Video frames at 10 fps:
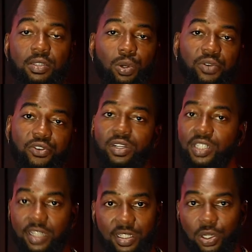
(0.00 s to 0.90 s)
So if you're a
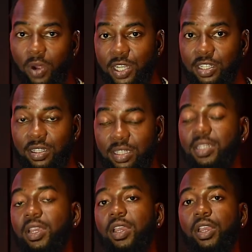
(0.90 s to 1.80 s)
DJ still watching this,
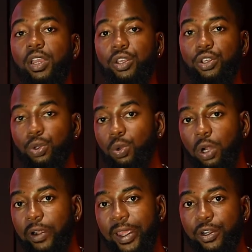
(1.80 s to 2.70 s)
you
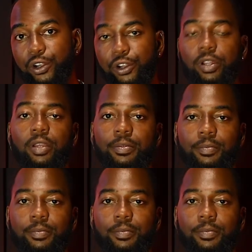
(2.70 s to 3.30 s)
are a nerd.